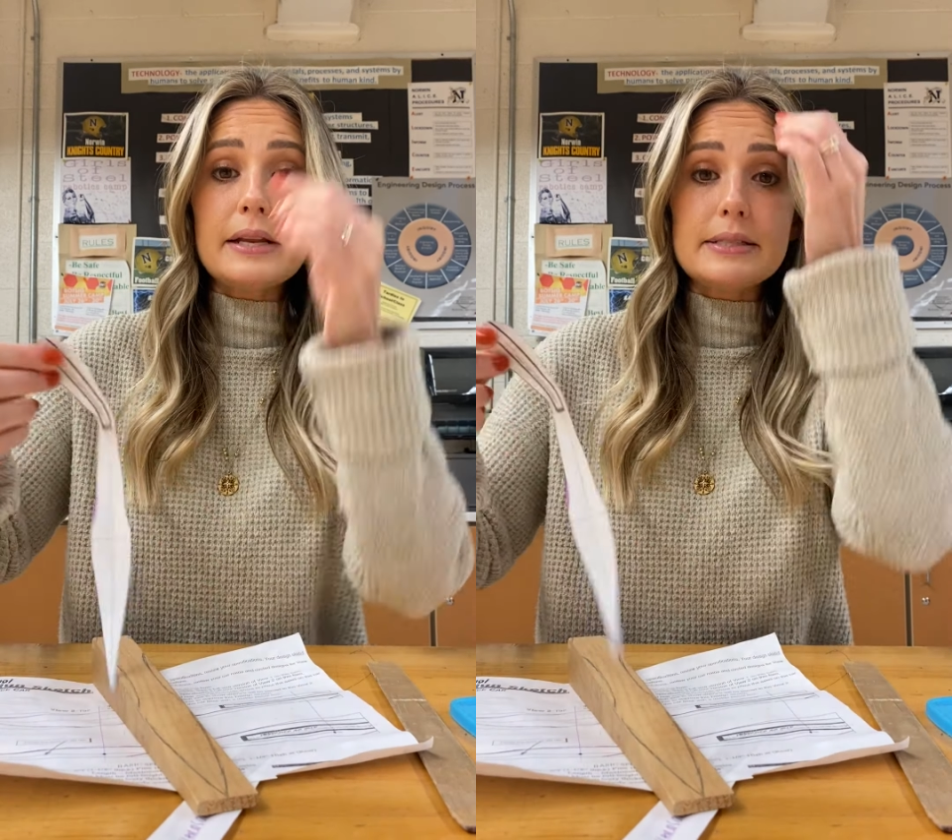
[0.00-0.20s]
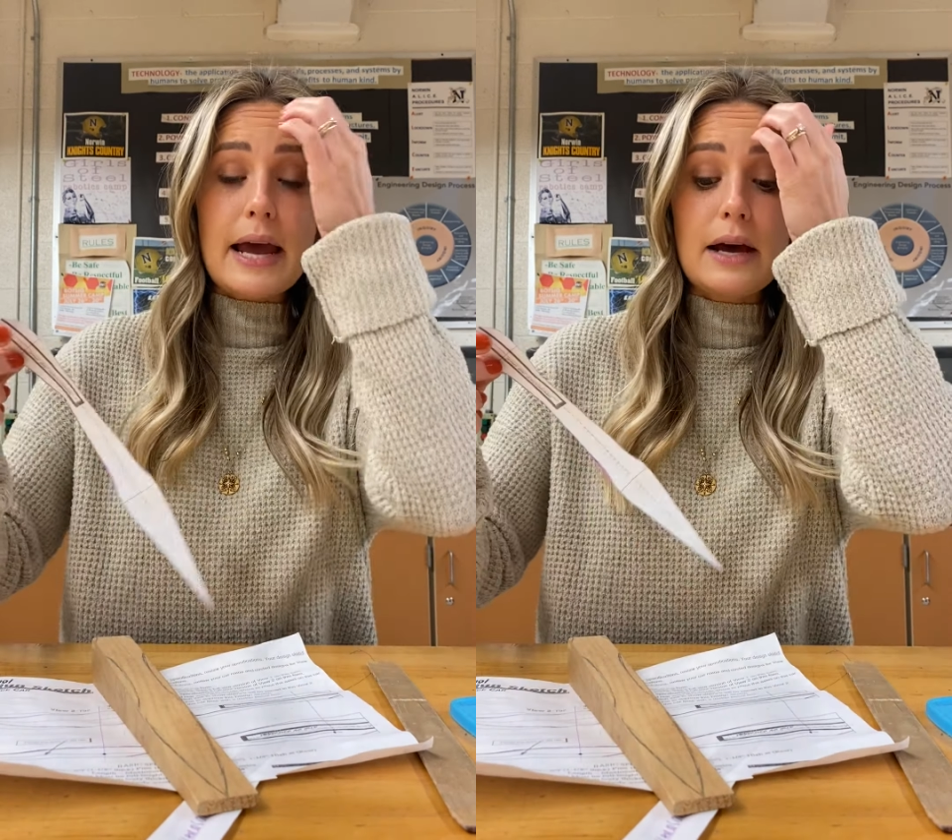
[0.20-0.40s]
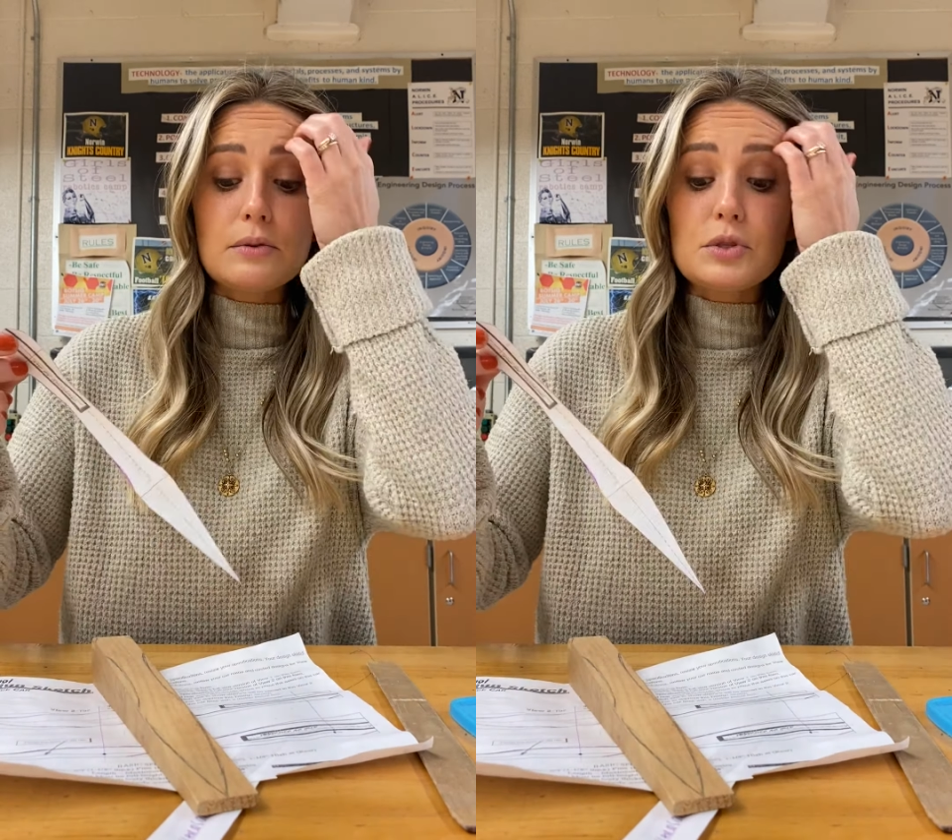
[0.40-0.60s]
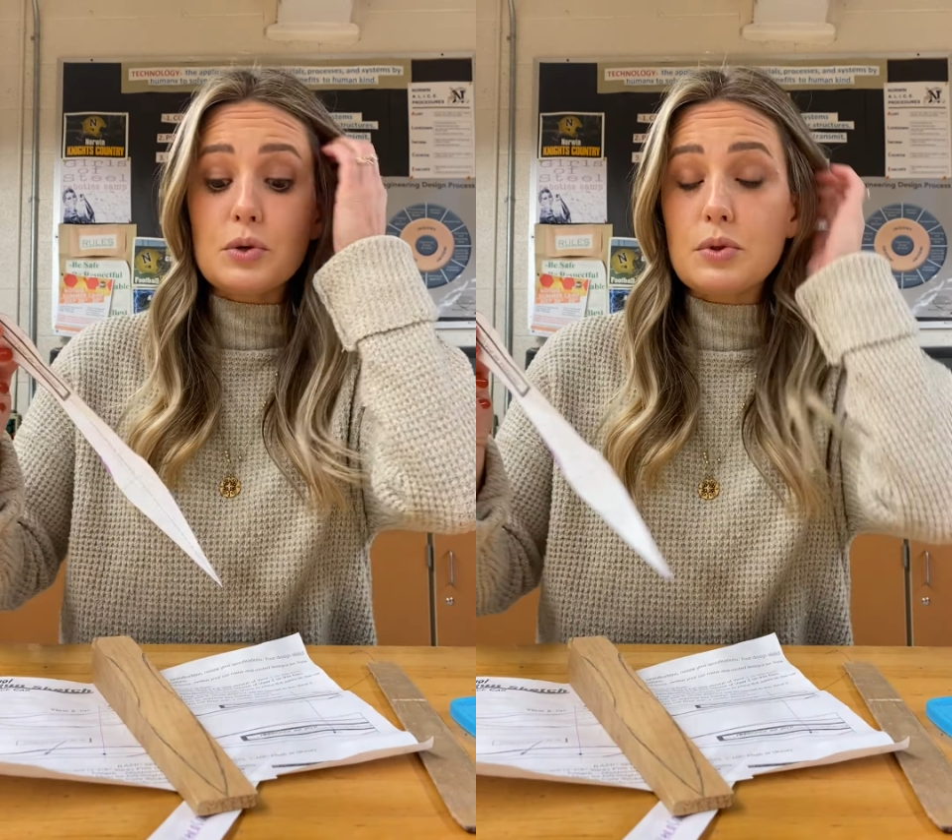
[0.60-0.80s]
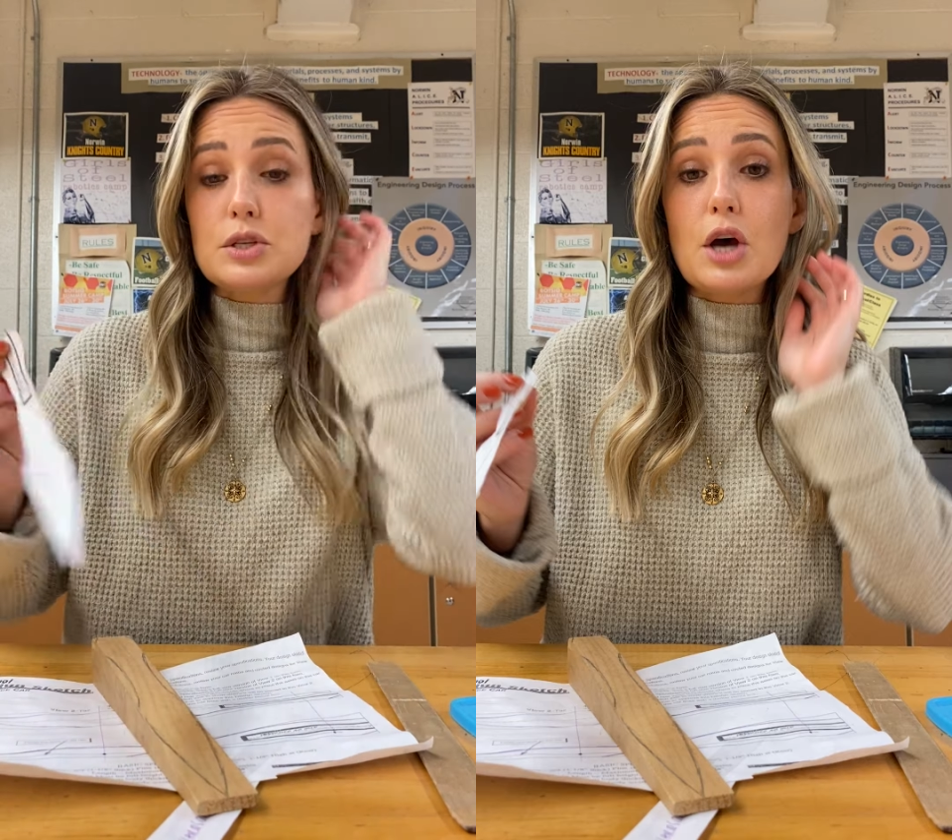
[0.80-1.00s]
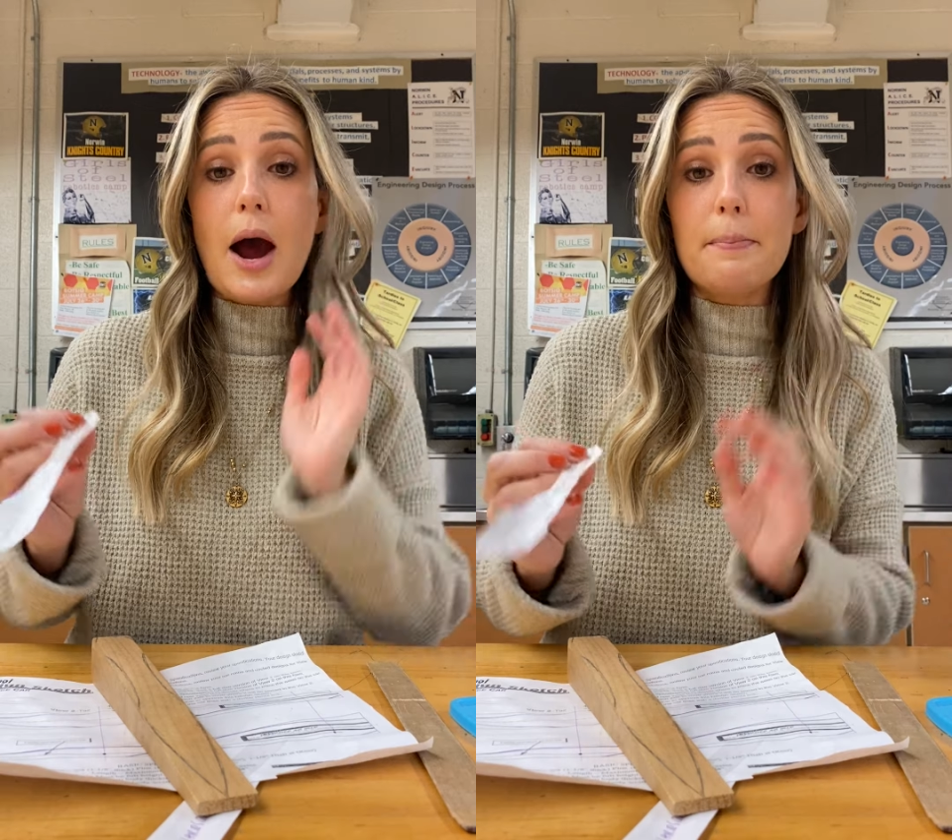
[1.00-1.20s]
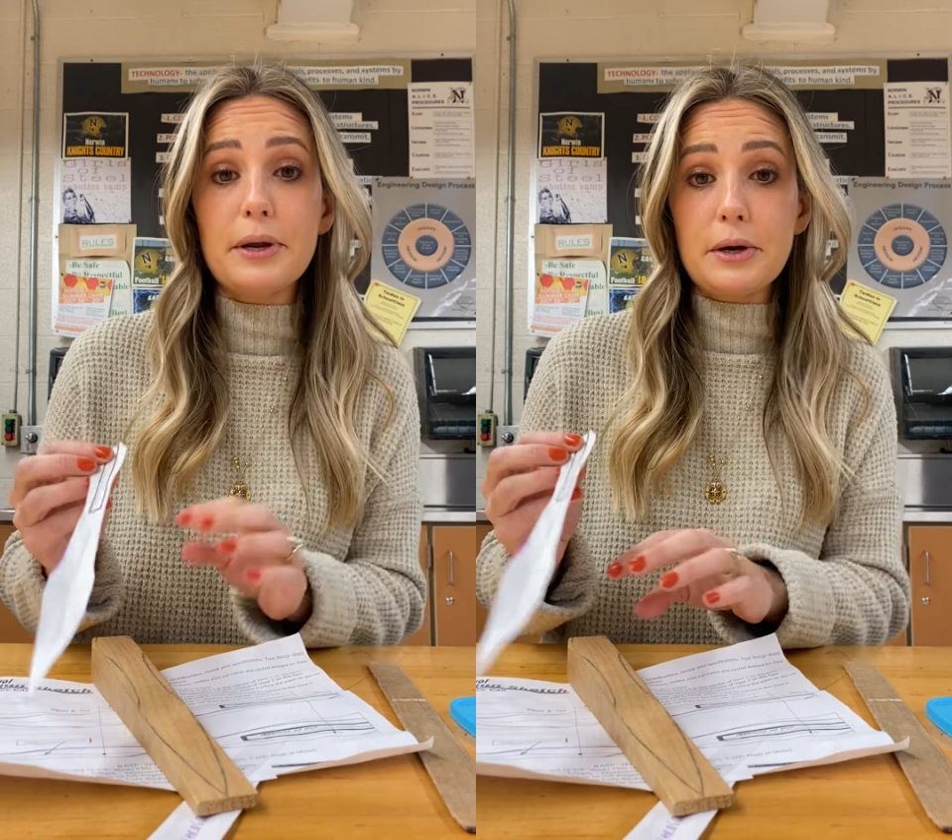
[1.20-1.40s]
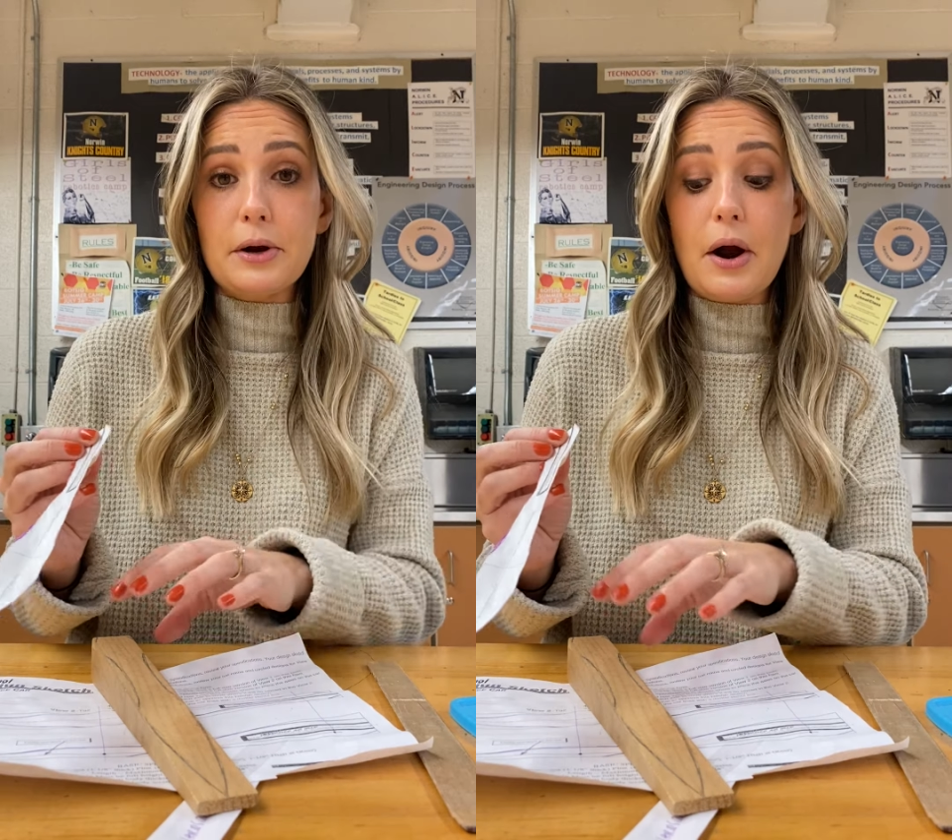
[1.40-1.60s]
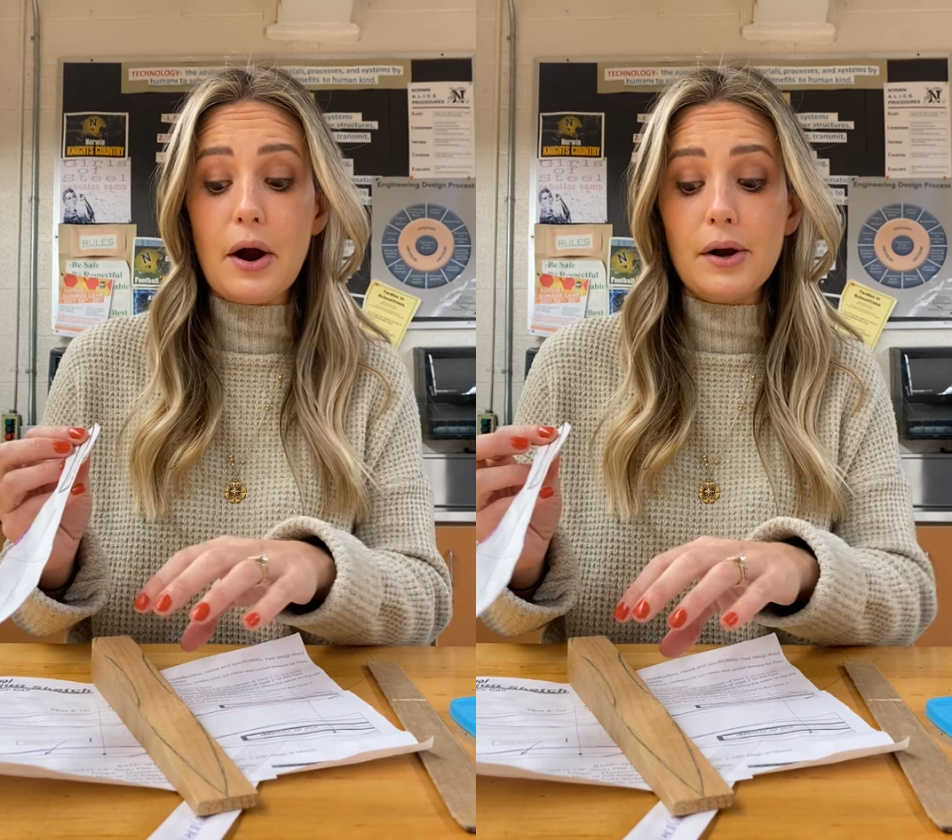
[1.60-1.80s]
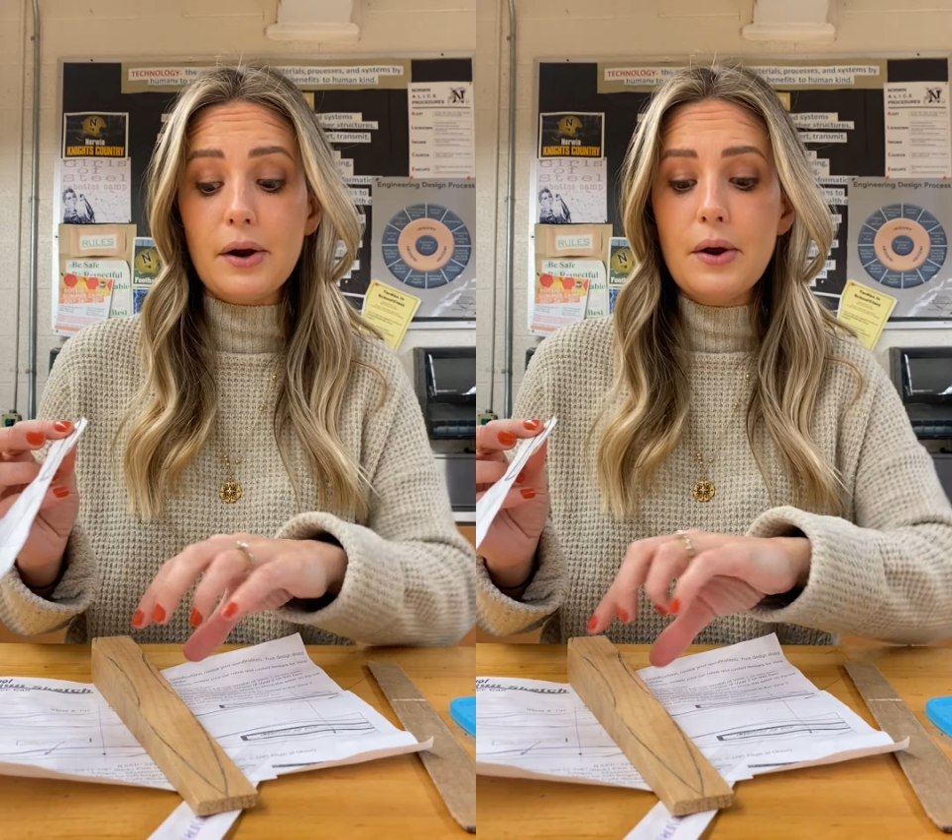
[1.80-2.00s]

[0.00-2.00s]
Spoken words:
it down to the top of your car.